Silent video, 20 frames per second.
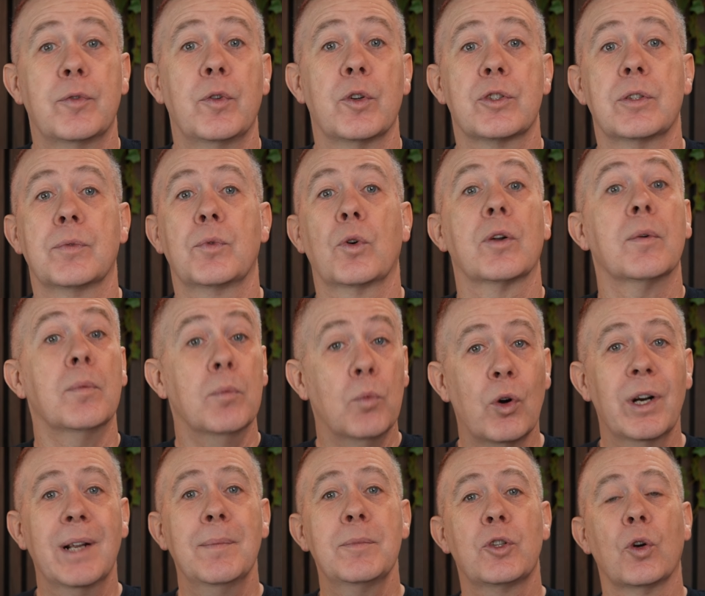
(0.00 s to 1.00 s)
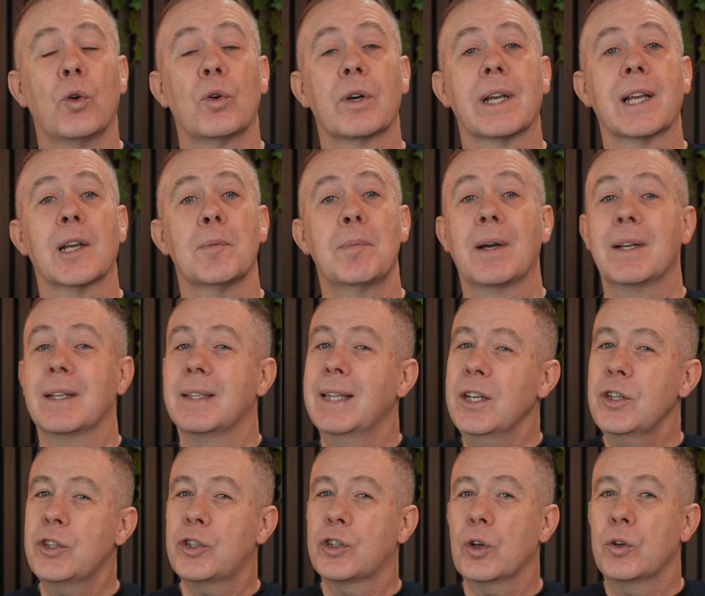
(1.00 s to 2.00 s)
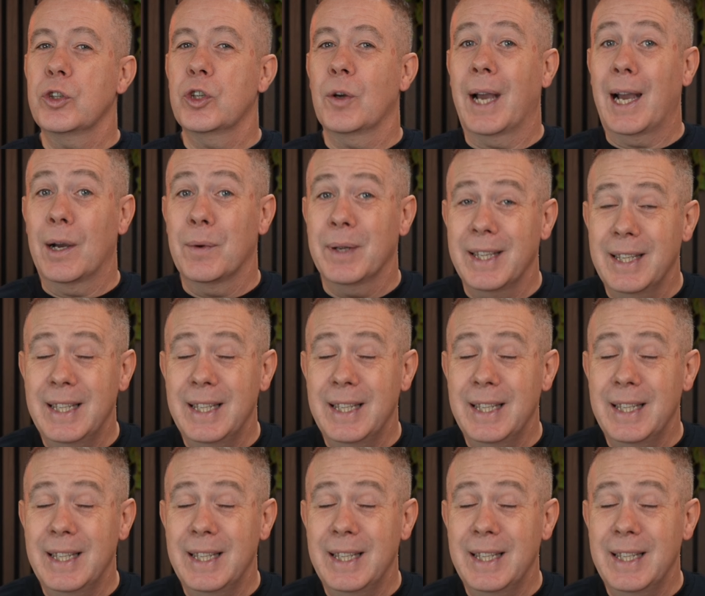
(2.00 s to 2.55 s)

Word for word: first of all on what I'm talking about and then show you how